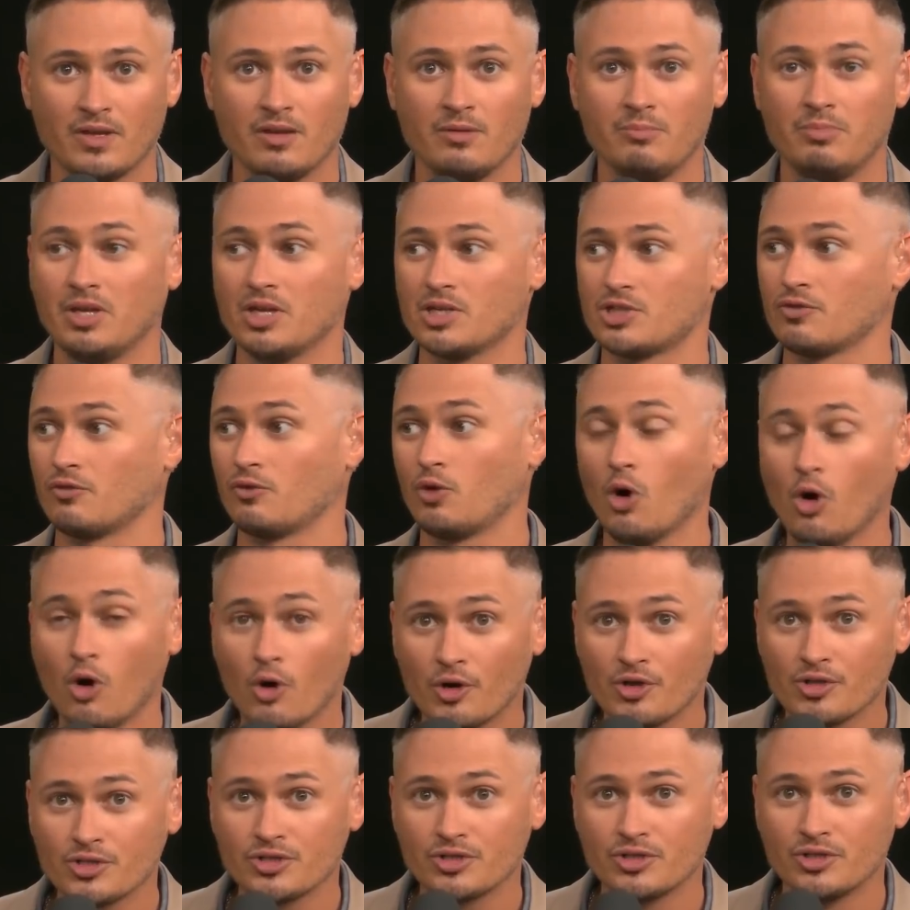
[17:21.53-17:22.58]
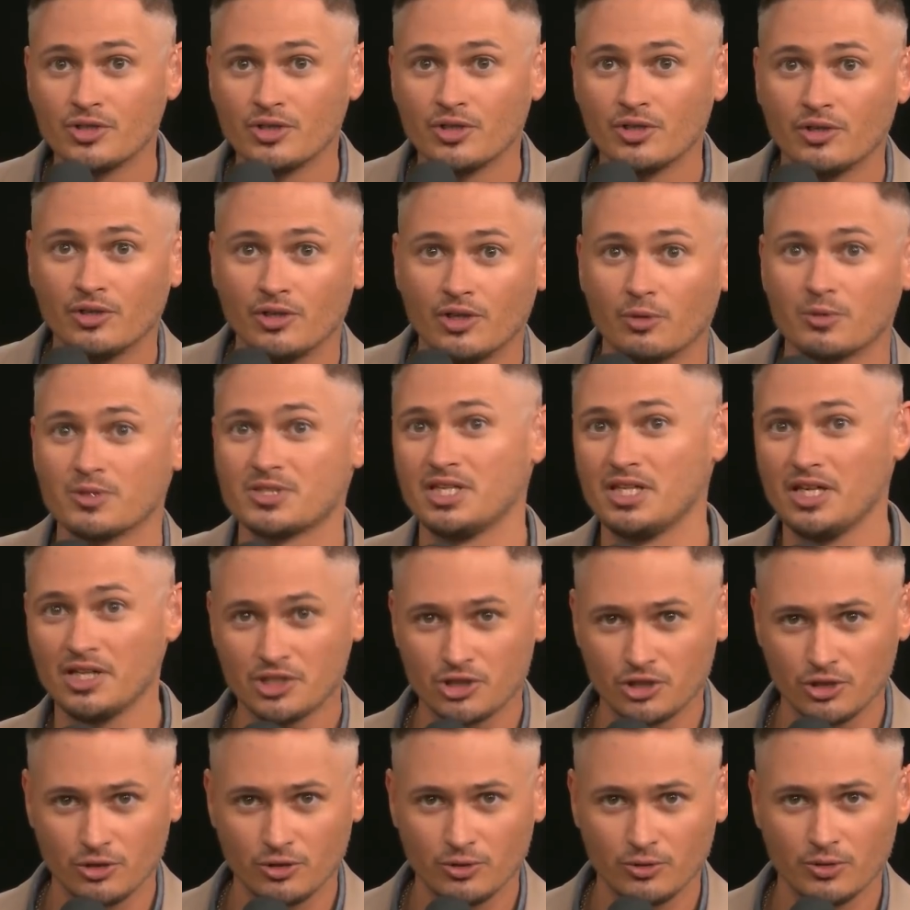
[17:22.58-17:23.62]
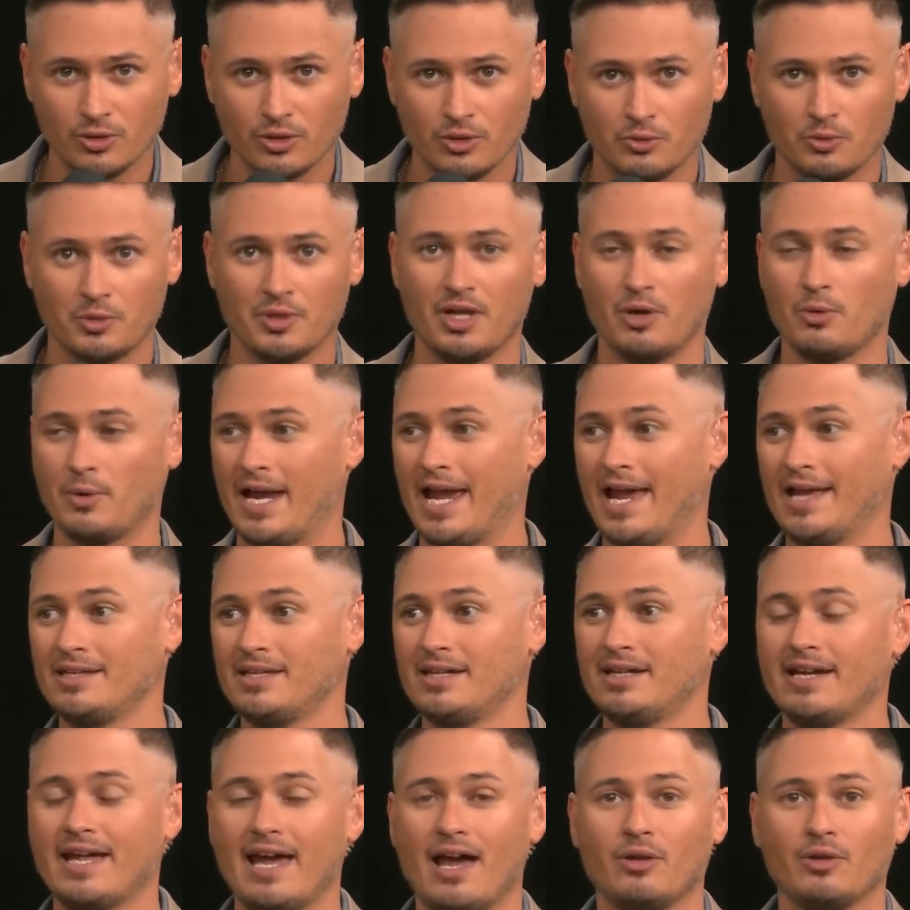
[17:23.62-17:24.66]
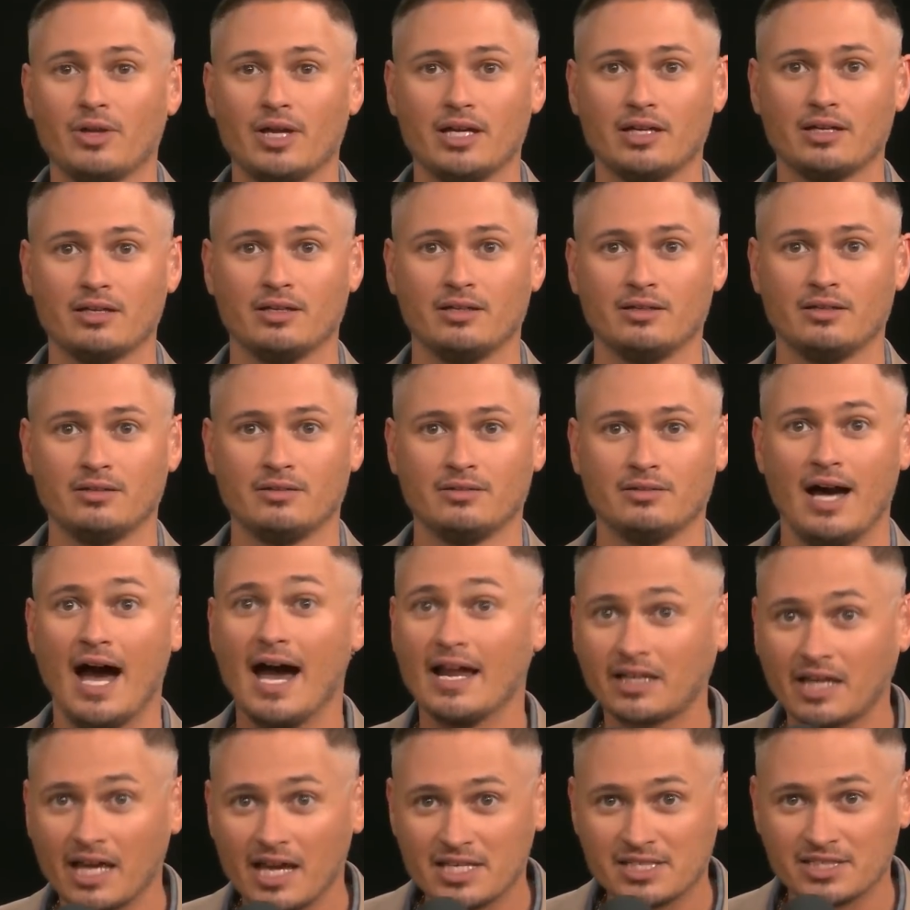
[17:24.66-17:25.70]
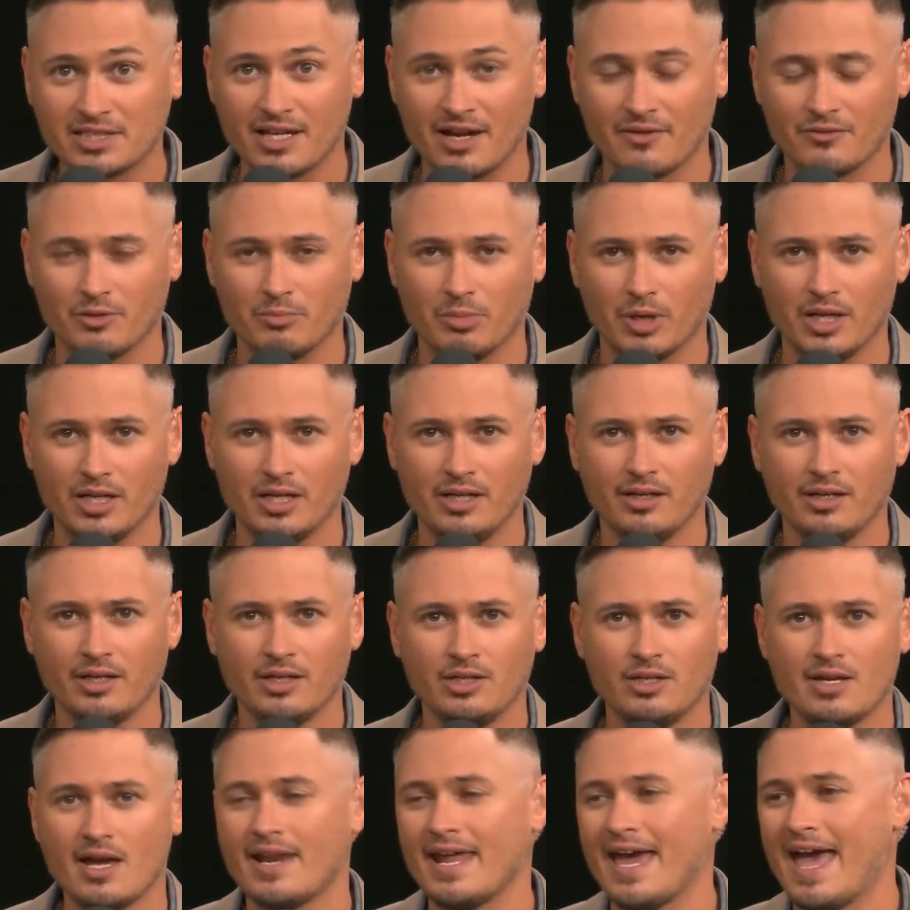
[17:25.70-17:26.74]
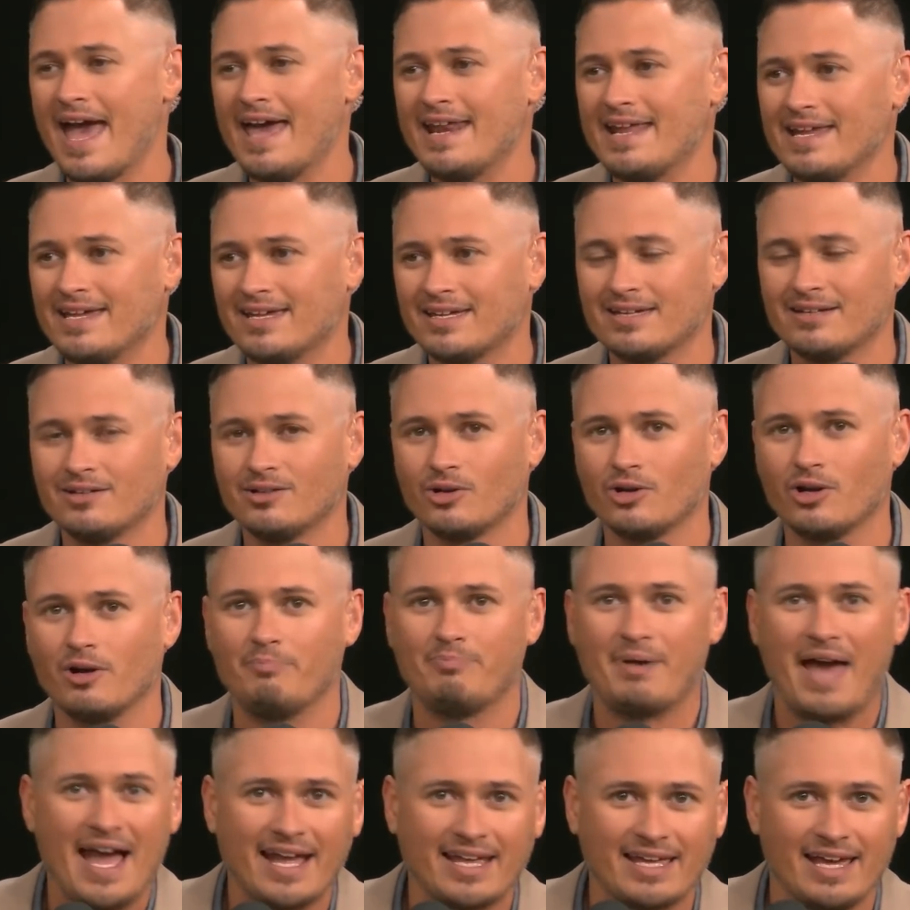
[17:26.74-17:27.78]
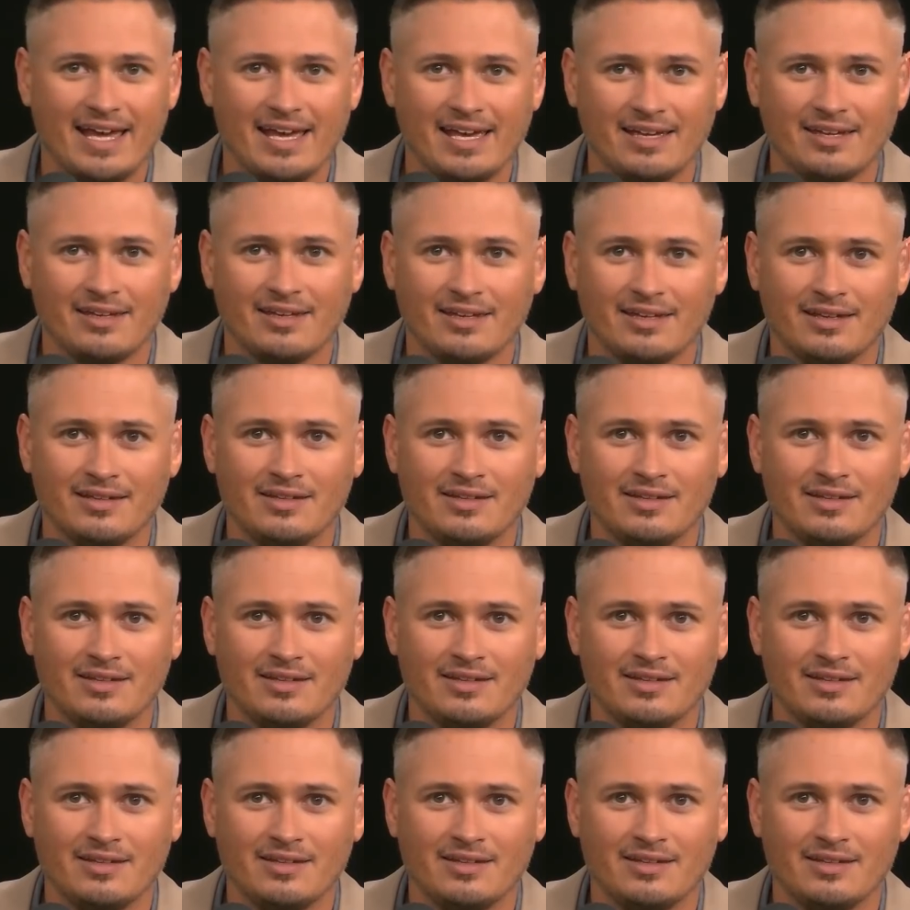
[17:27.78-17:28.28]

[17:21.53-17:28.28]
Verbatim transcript: Because of course there was the issue where they were handing it out like hotcakes to everybody. You had a headache or a backache.